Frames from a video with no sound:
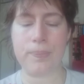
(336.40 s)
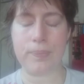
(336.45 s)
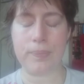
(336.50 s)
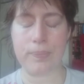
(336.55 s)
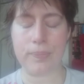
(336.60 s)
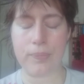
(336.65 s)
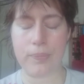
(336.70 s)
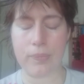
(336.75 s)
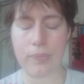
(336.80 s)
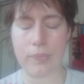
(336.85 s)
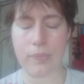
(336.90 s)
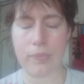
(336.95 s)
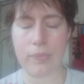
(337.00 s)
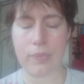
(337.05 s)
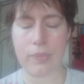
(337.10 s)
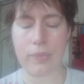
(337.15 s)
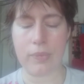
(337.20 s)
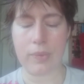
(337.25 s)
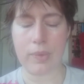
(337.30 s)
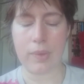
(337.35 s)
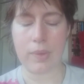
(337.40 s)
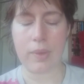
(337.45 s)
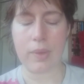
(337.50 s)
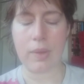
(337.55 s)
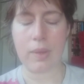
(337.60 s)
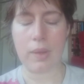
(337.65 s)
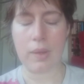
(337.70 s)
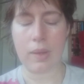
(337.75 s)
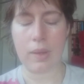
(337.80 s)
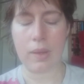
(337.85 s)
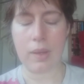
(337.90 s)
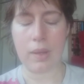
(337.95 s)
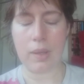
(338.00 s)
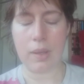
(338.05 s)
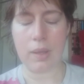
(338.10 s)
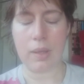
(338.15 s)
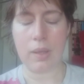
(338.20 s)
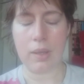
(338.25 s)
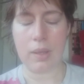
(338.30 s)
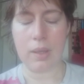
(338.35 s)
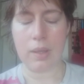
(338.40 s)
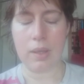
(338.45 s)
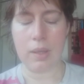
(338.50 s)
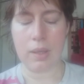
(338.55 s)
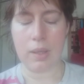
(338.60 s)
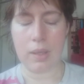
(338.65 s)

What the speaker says: (no one is talking)